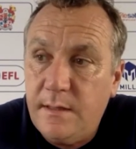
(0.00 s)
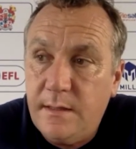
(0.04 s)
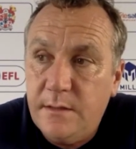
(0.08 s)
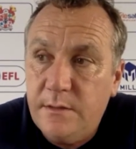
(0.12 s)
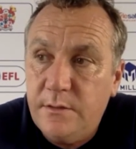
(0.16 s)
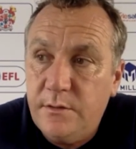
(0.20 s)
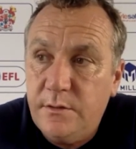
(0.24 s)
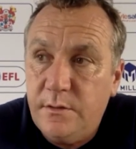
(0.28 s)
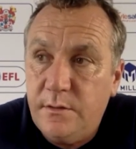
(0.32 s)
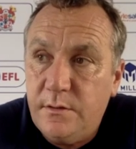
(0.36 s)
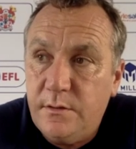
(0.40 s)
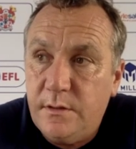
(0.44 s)

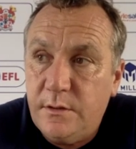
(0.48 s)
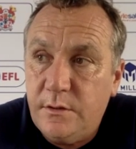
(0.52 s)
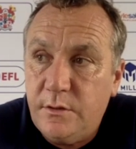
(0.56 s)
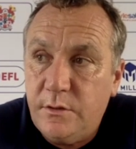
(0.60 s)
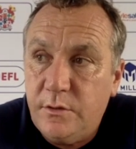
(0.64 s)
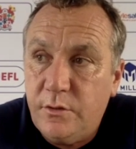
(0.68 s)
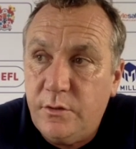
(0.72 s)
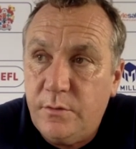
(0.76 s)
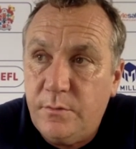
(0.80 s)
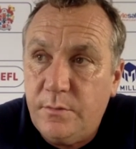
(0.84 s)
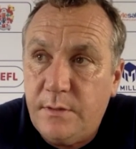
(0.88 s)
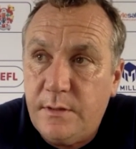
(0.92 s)
this
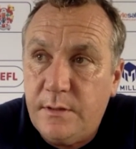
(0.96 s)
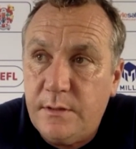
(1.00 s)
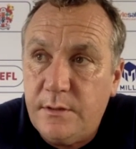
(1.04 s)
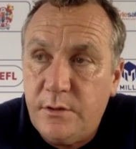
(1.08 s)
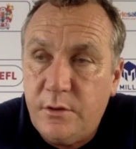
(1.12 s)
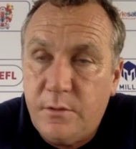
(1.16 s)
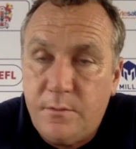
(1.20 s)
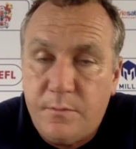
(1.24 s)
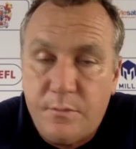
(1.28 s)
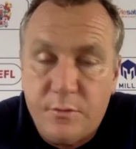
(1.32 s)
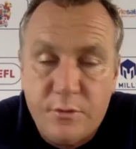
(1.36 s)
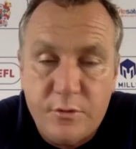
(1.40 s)
group gets
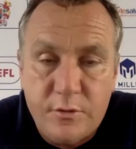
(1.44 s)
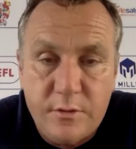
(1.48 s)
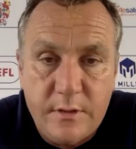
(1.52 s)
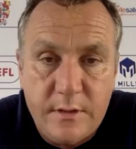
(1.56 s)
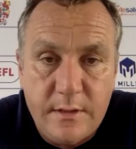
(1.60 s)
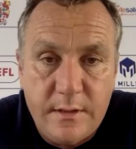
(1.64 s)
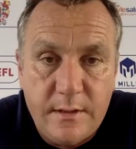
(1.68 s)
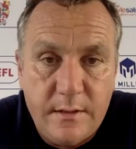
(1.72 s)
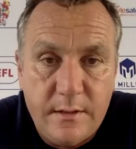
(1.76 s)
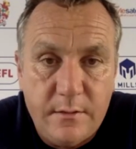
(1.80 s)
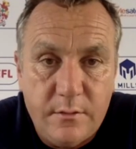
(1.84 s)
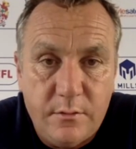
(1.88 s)
the
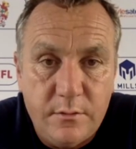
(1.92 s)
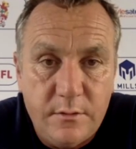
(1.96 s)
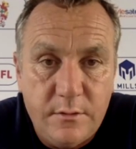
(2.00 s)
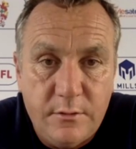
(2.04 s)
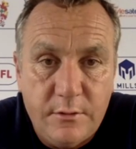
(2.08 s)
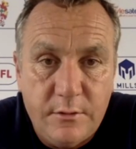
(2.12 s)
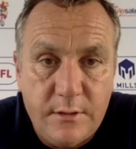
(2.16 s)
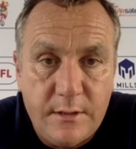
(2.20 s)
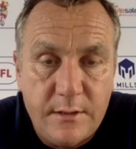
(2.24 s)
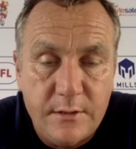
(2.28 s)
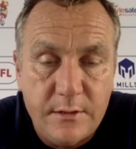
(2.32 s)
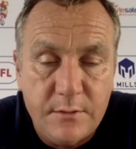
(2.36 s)
opportunity to go and
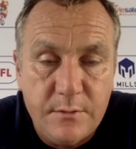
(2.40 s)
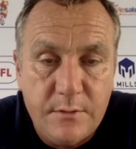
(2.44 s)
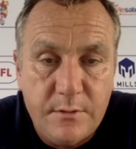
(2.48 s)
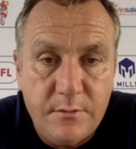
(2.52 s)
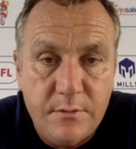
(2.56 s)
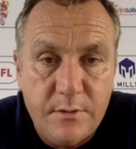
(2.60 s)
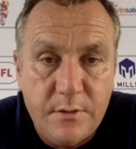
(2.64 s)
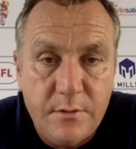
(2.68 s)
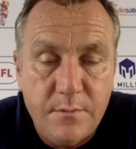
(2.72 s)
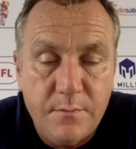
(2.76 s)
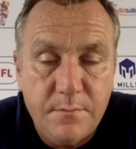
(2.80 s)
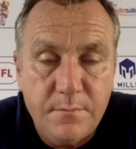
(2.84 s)
do that as well
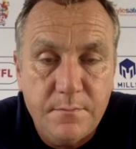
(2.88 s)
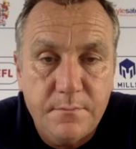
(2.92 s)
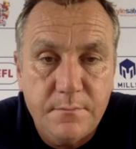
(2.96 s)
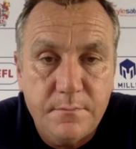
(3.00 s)
now.